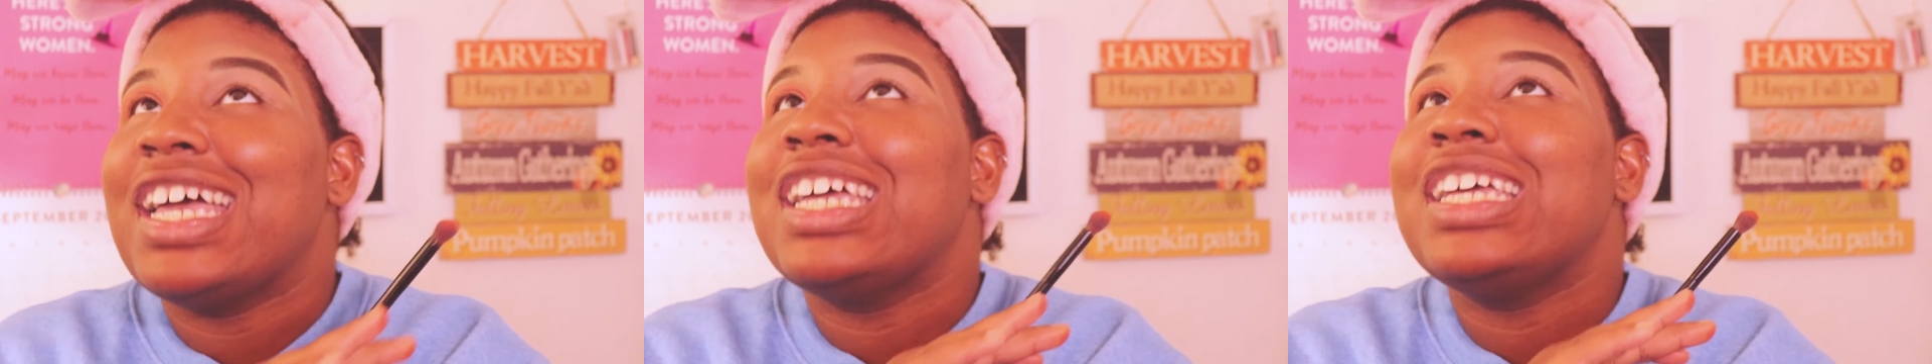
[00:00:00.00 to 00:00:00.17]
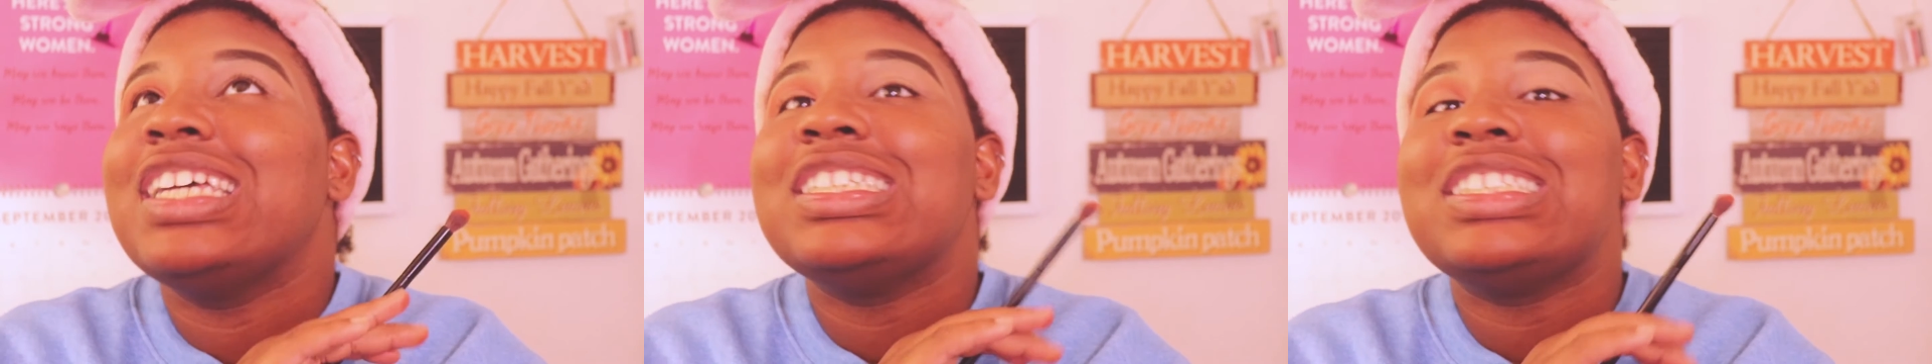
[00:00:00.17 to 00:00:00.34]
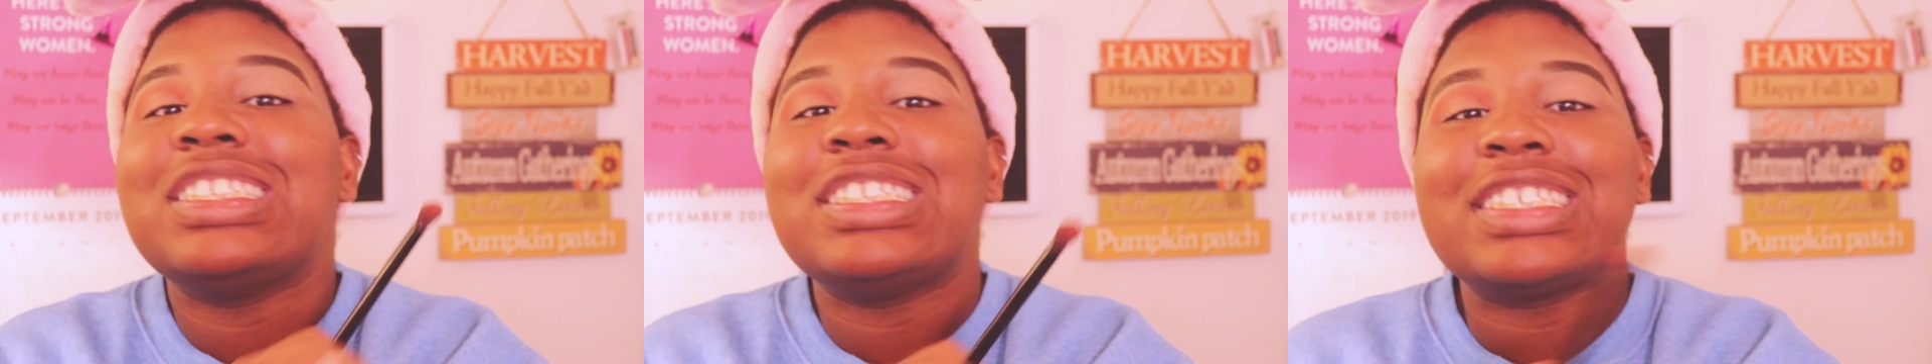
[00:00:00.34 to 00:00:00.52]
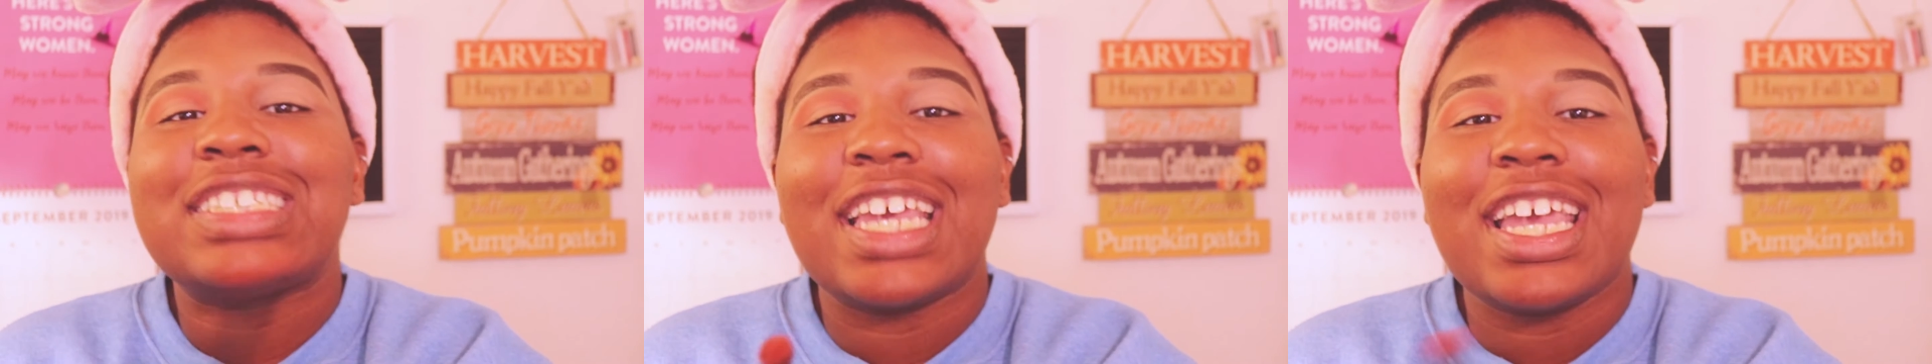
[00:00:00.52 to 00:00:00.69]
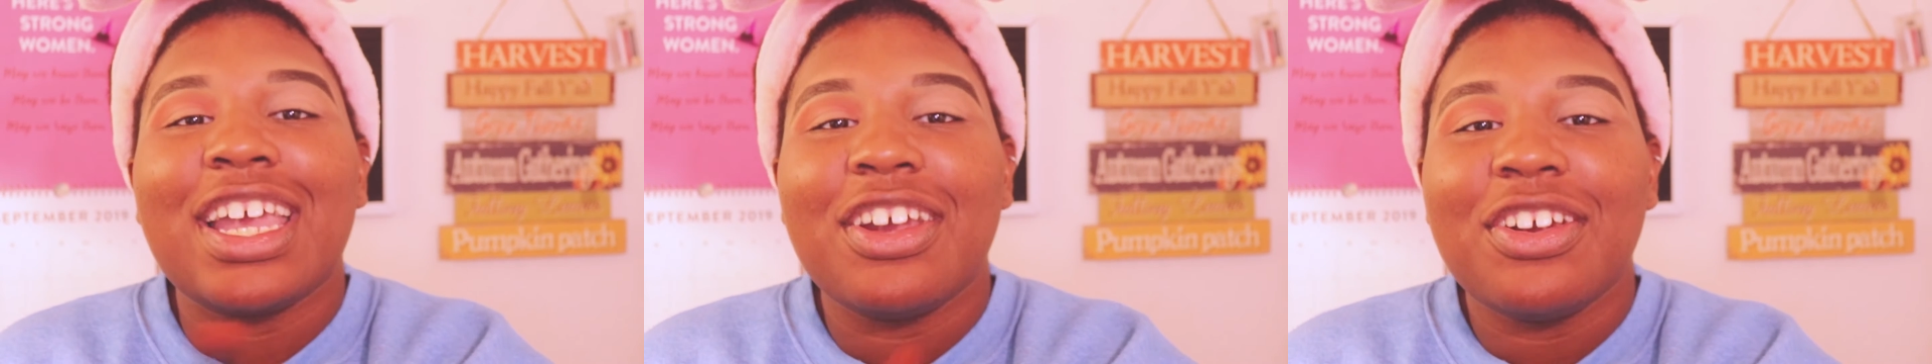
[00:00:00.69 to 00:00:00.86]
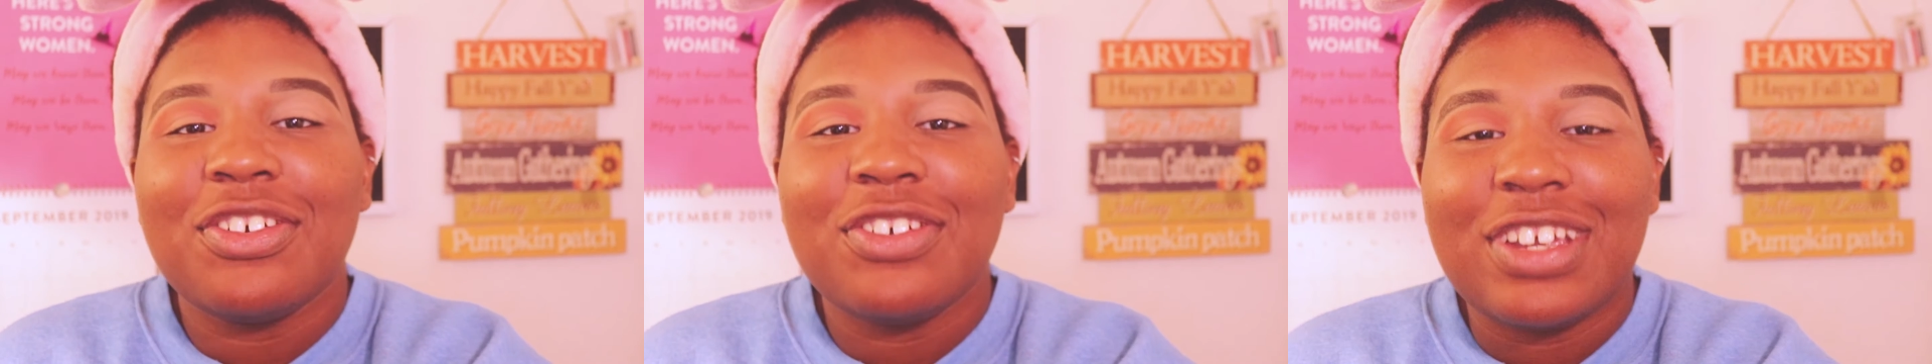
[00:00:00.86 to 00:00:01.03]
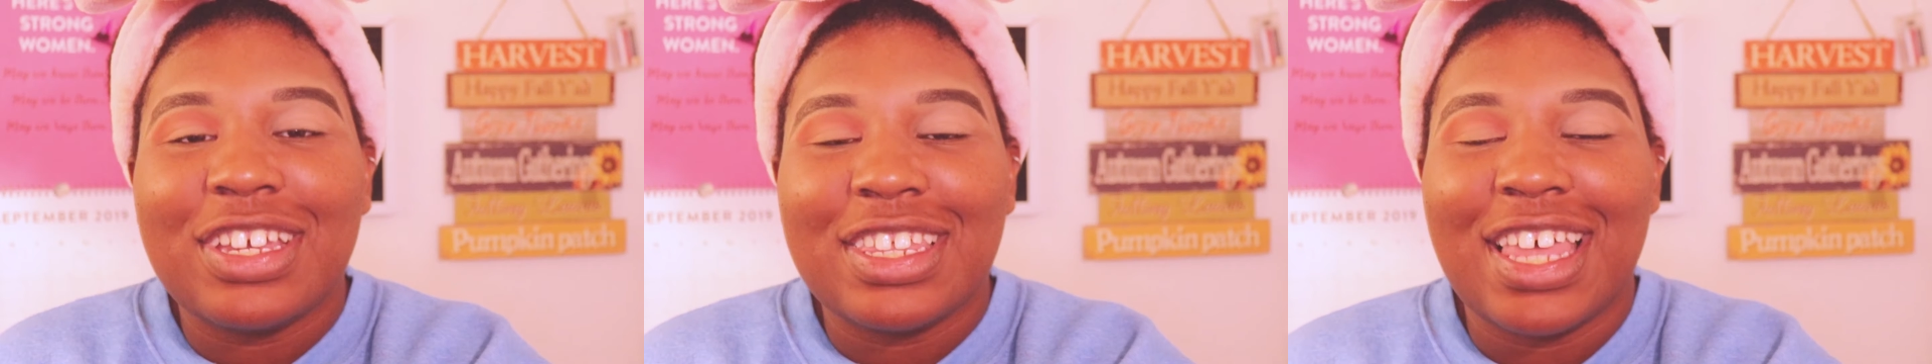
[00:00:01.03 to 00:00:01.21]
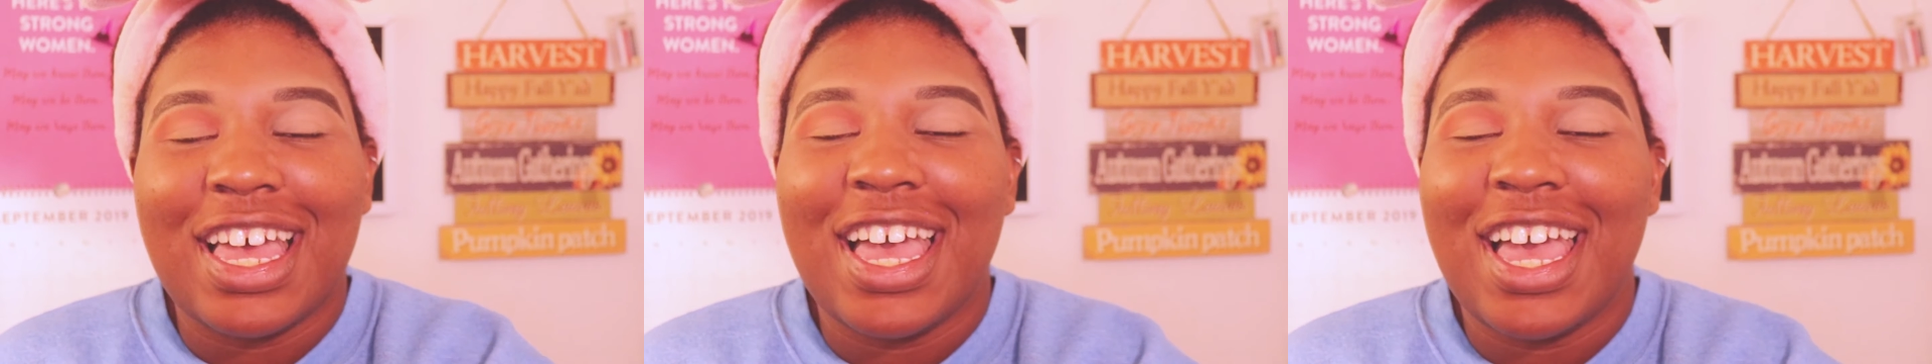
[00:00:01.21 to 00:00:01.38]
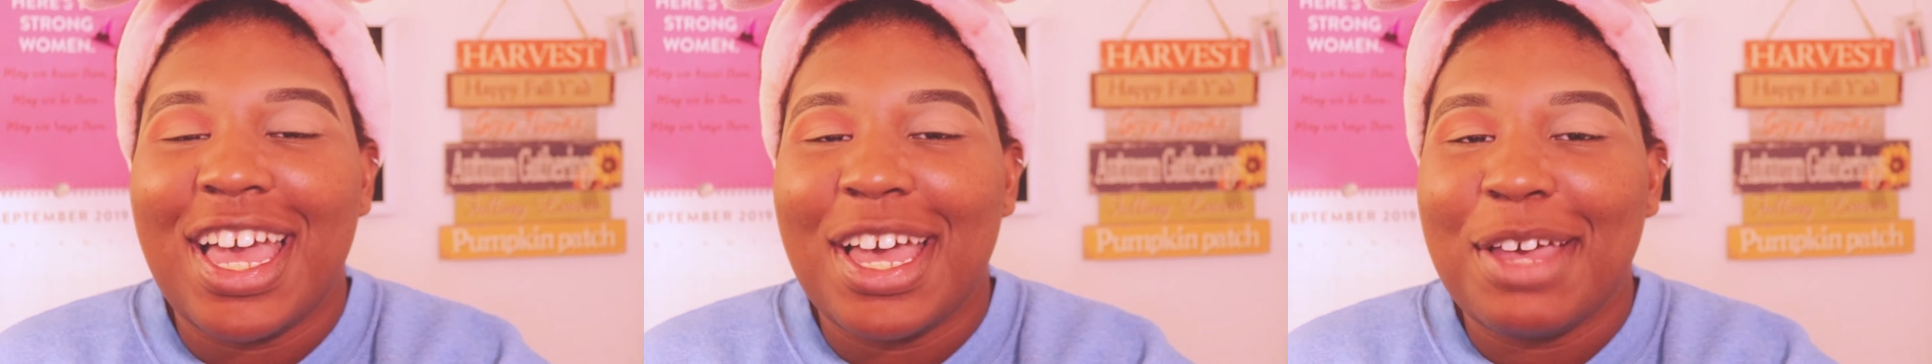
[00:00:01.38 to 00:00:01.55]
is scary.
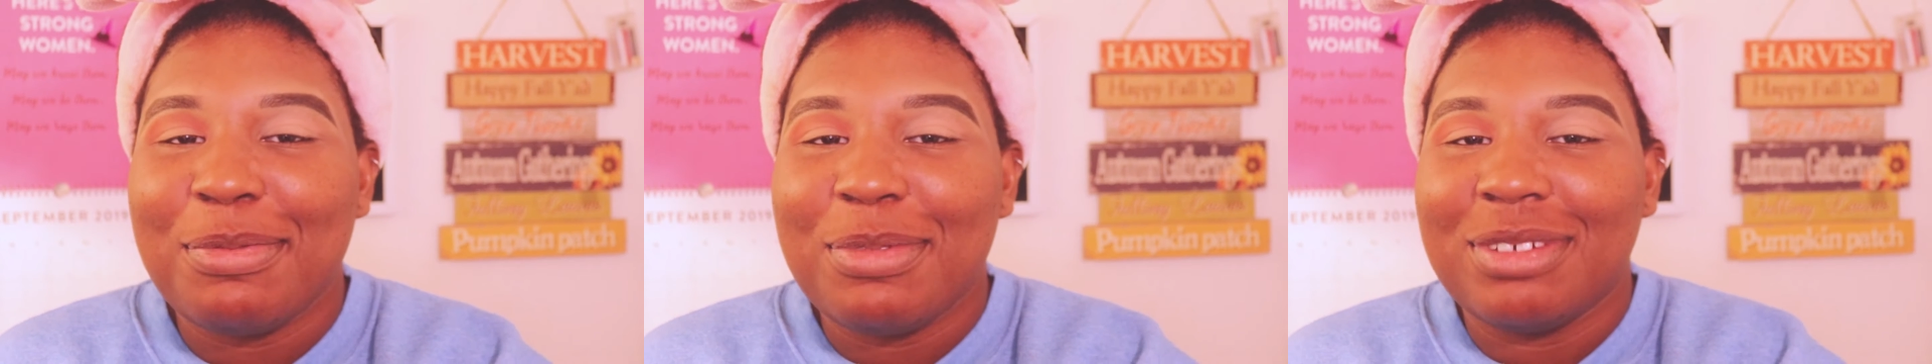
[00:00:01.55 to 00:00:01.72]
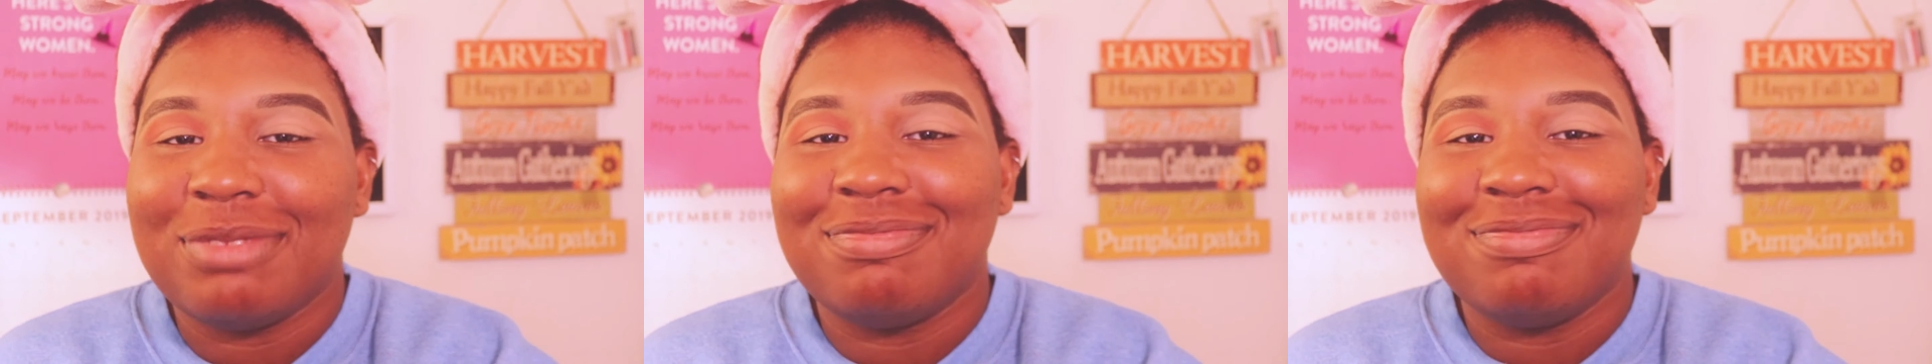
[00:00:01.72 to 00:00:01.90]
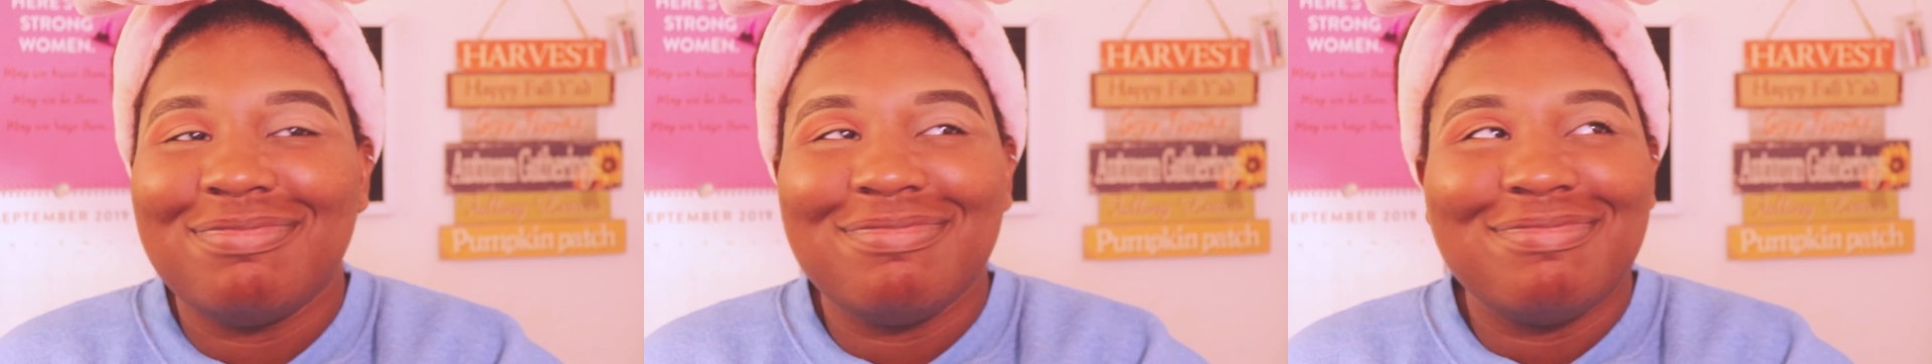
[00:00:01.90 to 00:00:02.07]
That had me,